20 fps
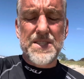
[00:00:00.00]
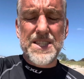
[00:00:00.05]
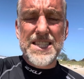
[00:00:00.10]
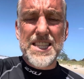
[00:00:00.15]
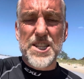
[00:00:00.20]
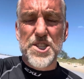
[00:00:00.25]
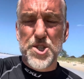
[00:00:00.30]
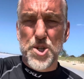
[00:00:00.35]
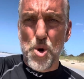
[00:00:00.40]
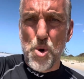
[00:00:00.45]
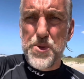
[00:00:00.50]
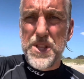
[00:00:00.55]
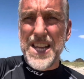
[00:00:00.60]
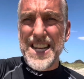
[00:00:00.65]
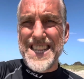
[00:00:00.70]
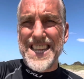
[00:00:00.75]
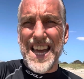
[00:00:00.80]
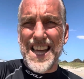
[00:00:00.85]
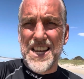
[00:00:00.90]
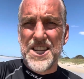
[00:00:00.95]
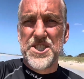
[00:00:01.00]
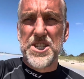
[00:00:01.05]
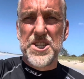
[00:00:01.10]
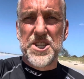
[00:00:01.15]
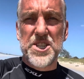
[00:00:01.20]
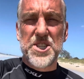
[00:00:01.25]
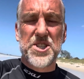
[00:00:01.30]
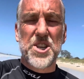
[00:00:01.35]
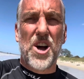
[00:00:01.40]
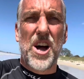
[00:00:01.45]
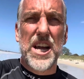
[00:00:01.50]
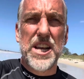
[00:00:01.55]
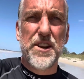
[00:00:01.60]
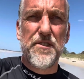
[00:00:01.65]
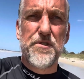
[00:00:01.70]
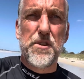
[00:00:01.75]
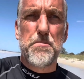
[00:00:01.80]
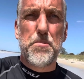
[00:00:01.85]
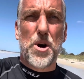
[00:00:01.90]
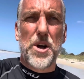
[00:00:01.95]
It's called the intelligent design of
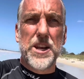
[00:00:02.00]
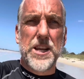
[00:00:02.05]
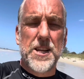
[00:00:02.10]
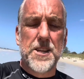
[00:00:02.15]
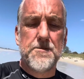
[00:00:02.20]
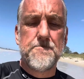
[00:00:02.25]
the body.